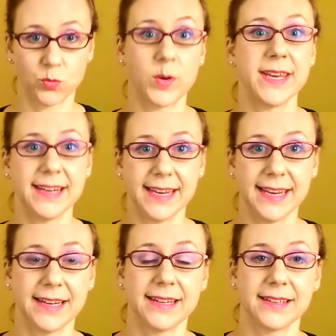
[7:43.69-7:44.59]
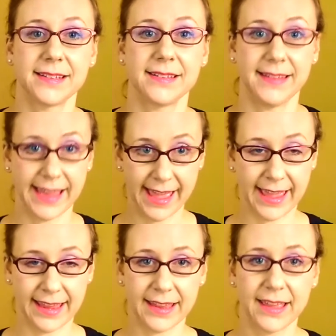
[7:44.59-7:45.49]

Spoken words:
We need the A.